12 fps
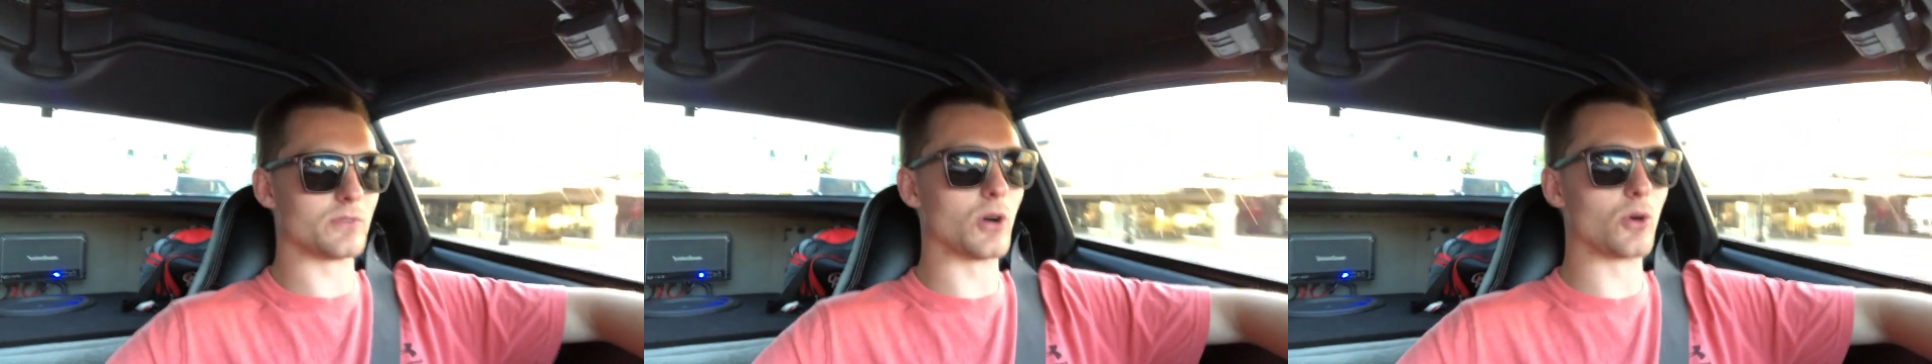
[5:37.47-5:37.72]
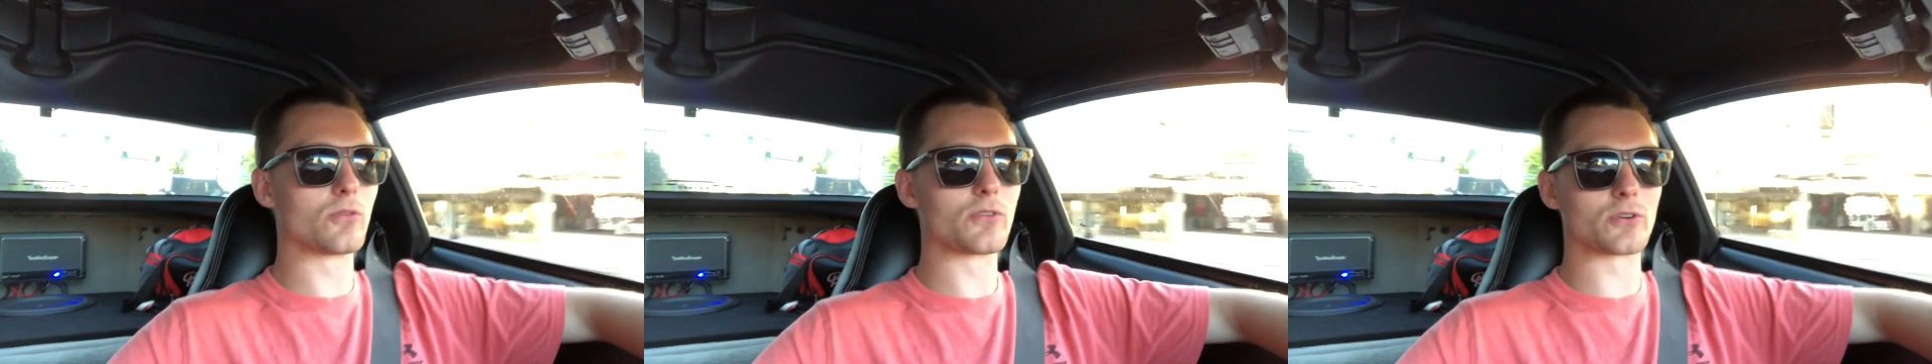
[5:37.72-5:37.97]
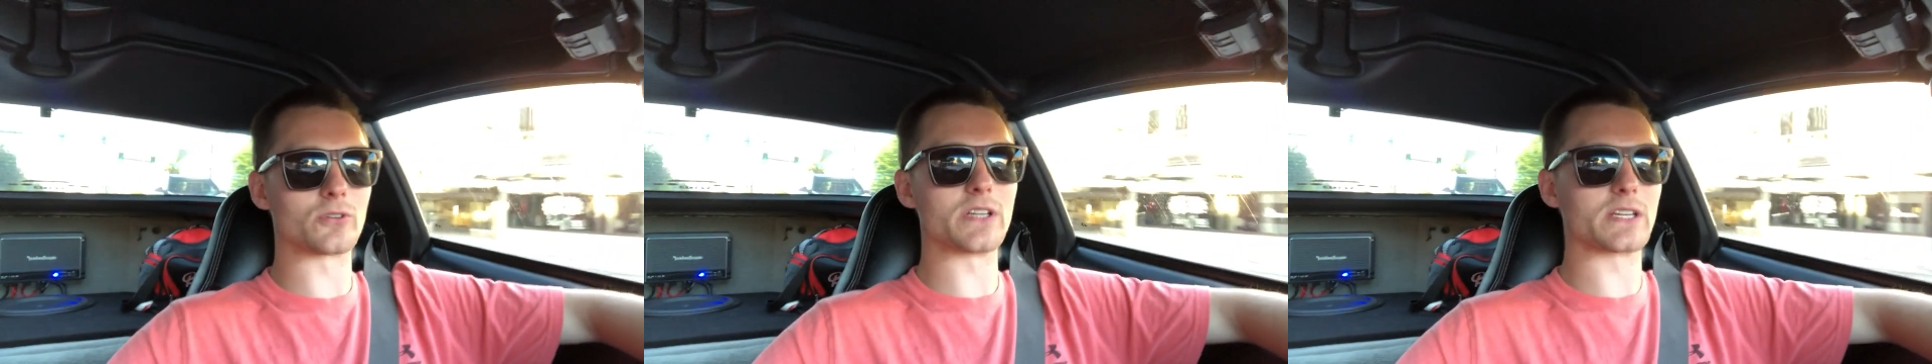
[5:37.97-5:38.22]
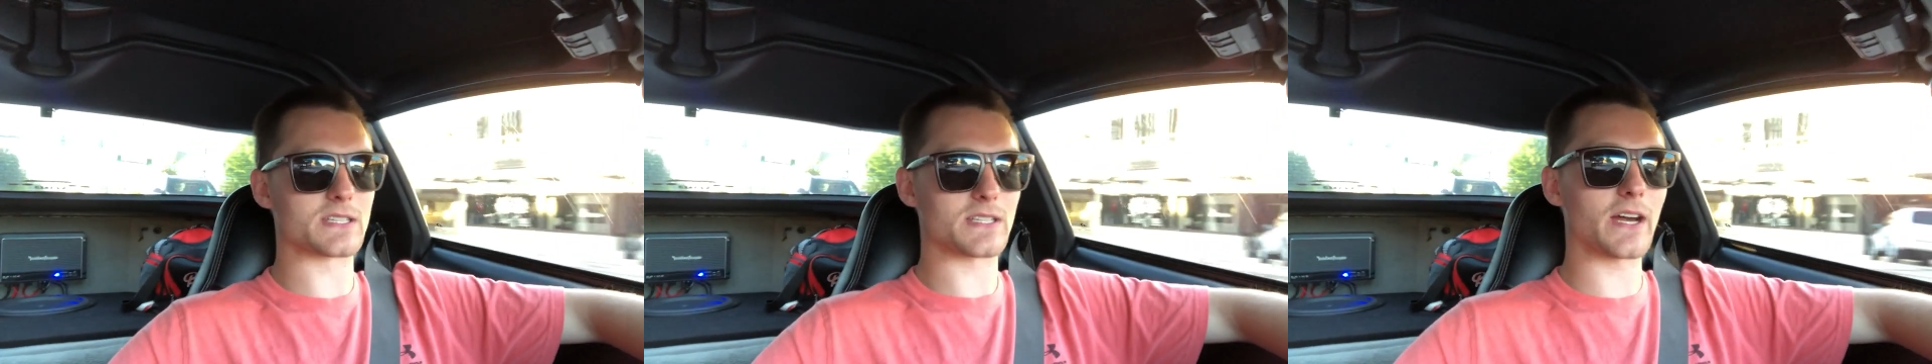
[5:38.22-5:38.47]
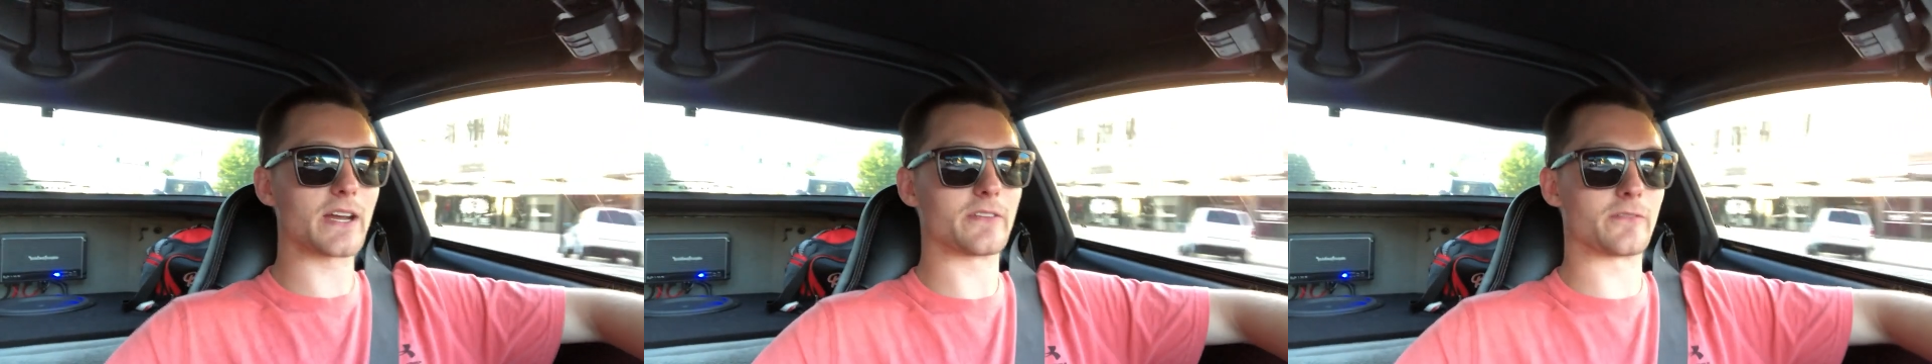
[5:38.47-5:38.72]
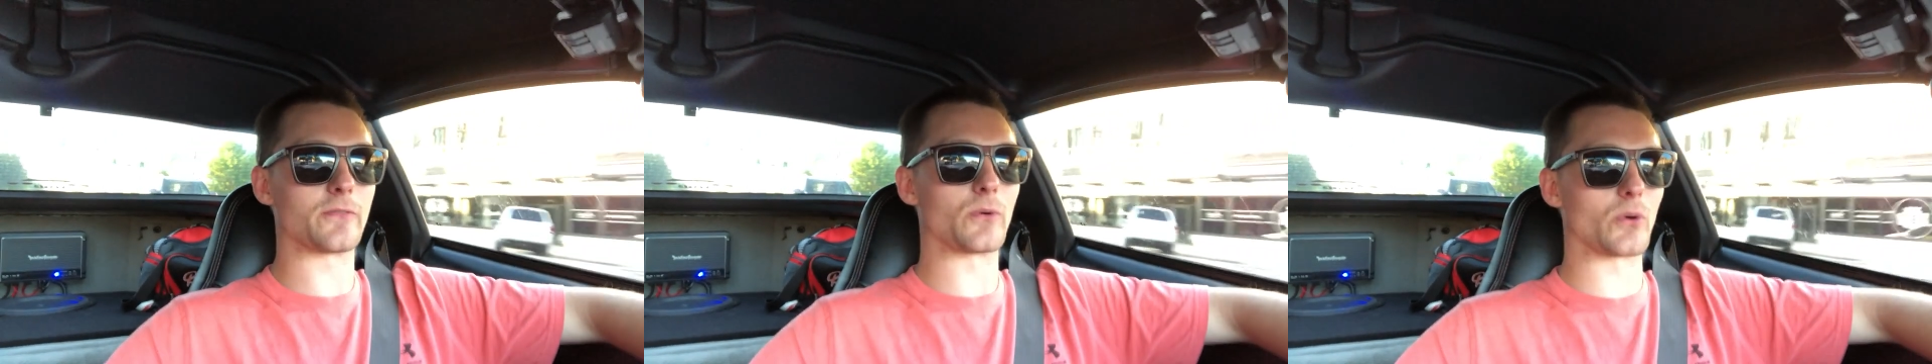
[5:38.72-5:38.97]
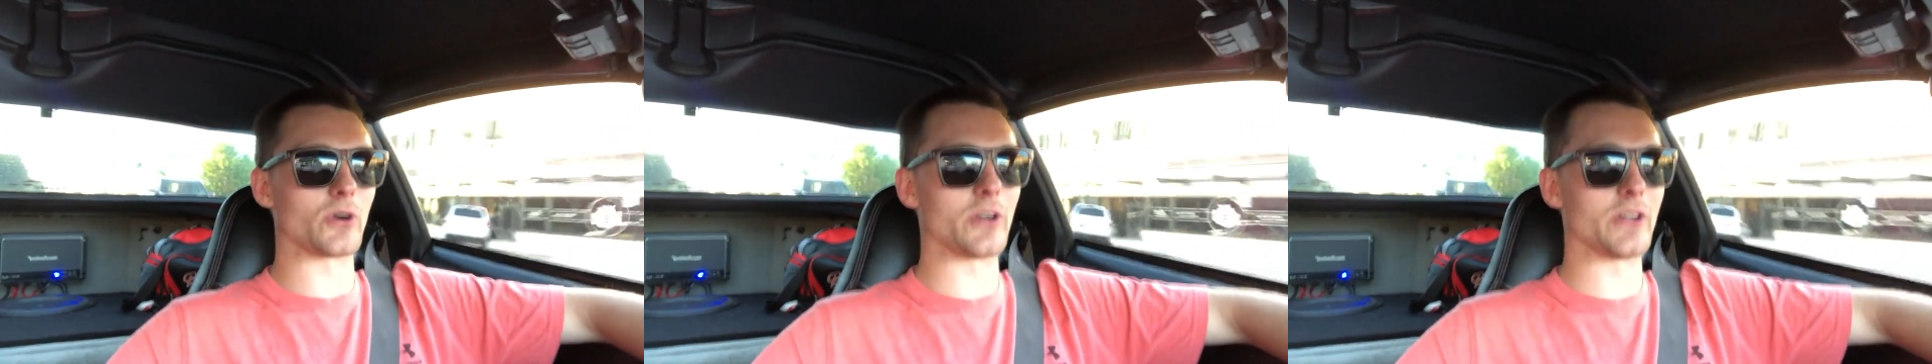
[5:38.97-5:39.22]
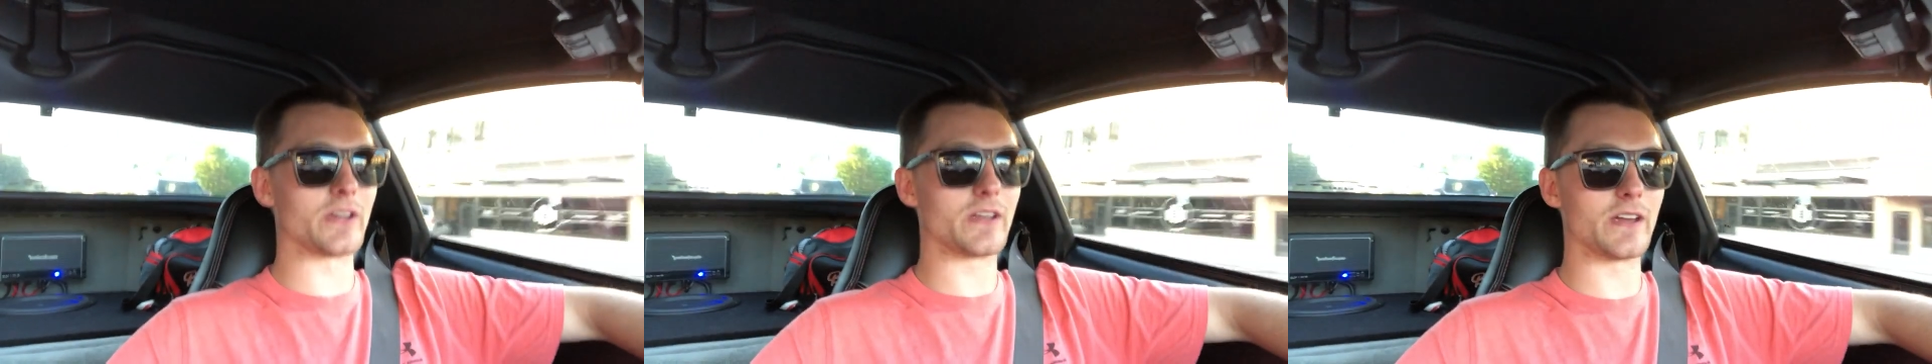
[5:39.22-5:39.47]
overly excited for
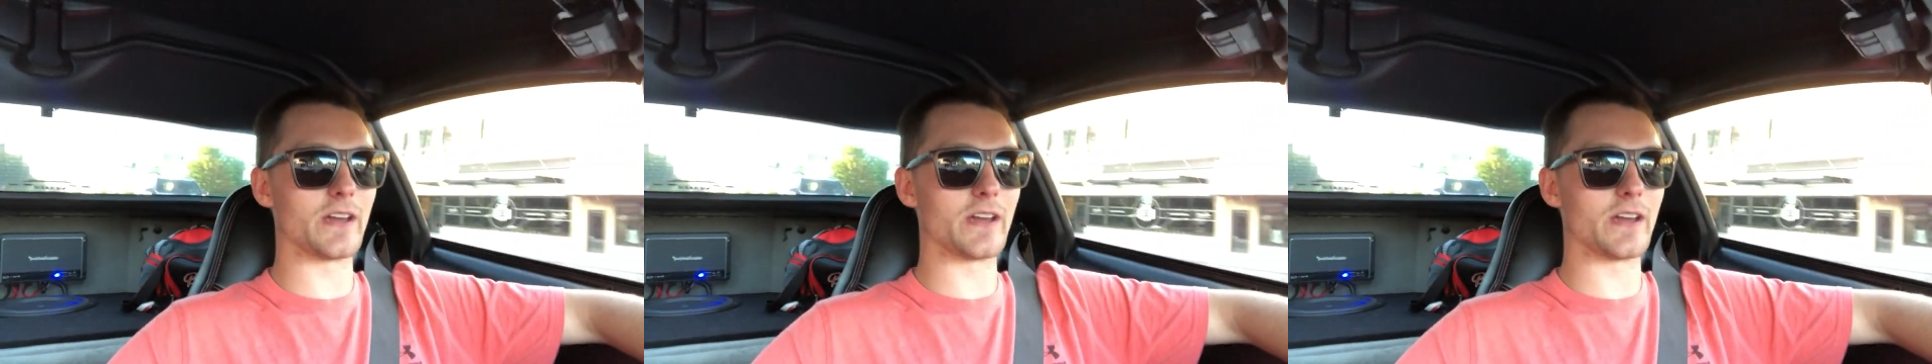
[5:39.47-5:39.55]
it,